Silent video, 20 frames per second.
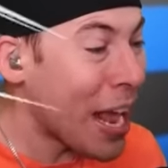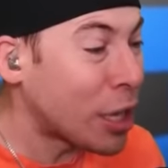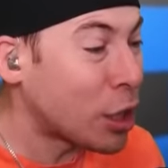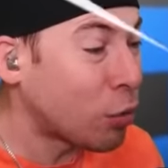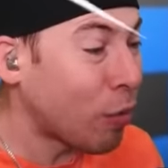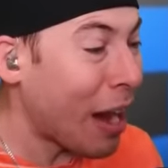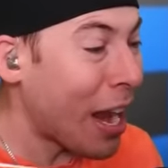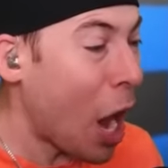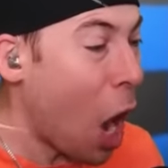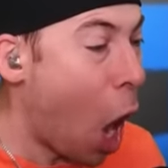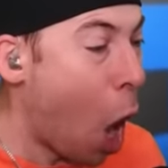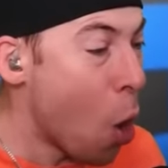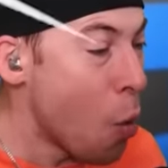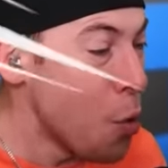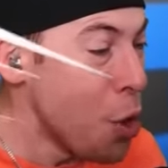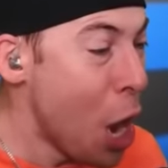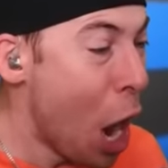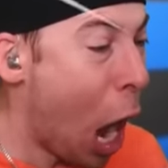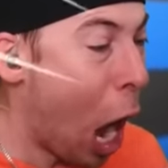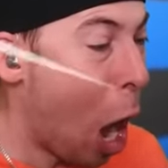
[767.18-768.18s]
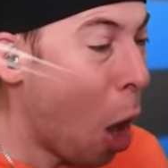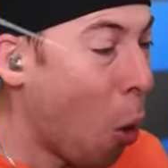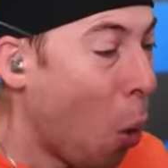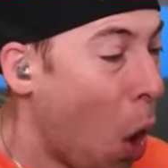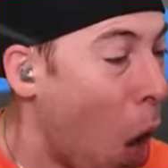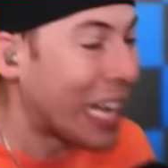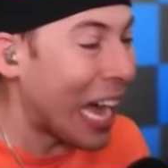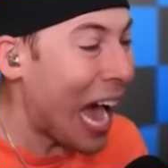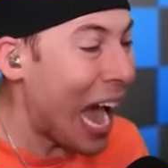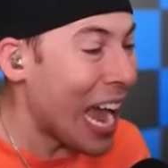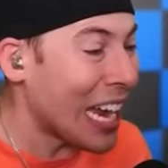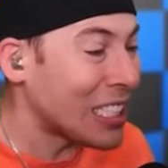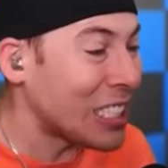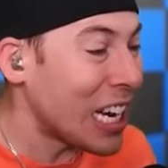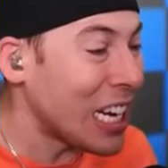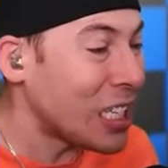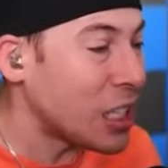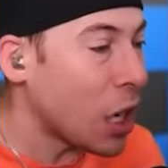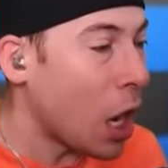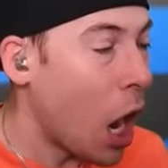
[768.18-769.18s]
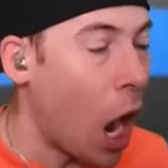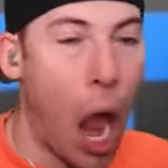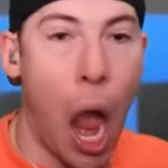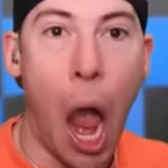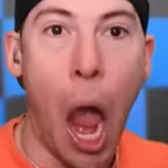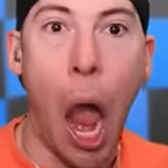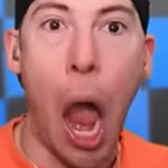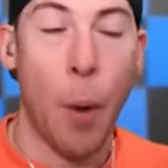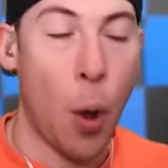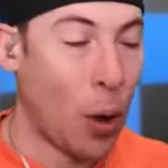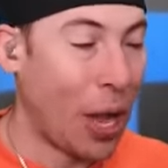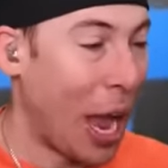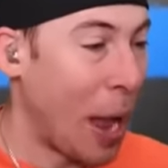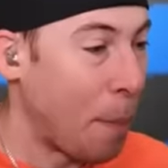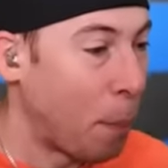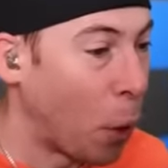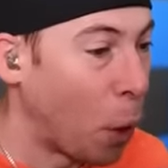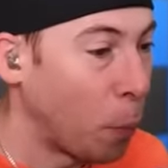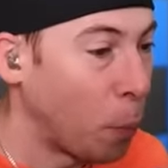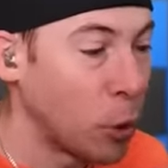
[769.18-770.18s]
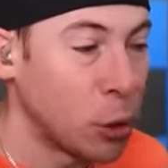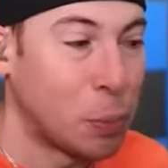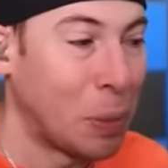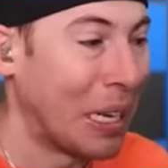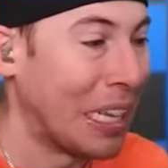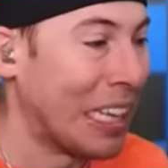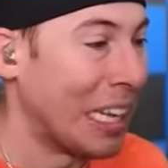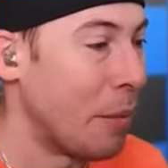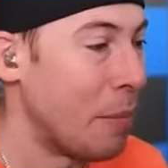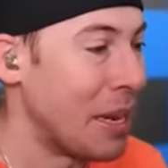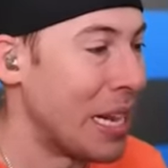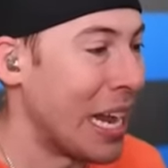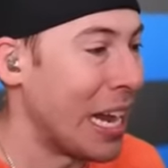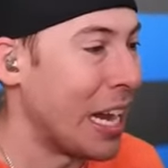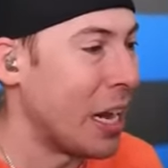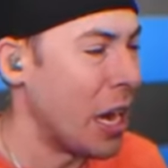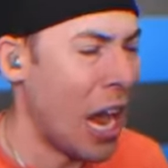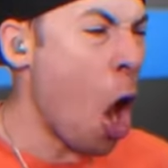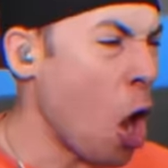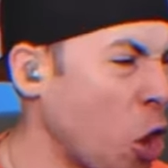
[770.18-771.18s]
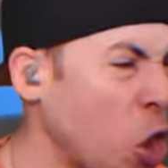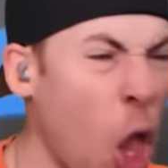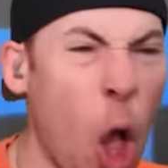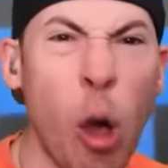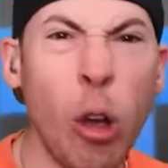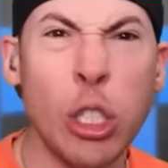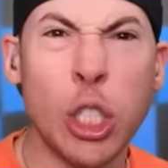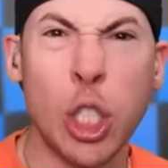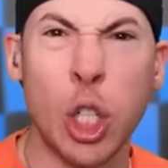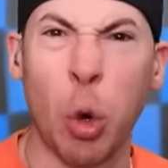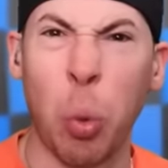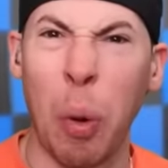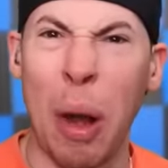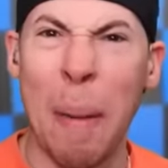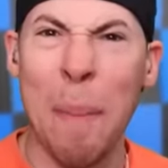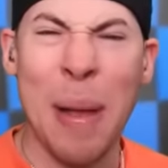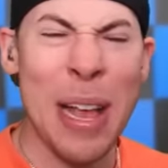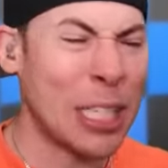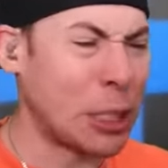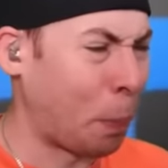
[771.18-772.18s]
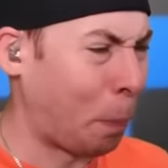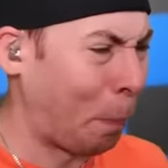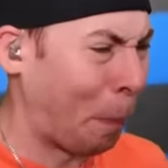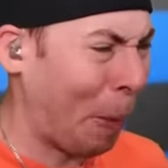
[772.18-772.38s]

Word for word: oh, he drank. Oh, no. Guys, he's... Okay, purple's been eliminated. Are those Grimace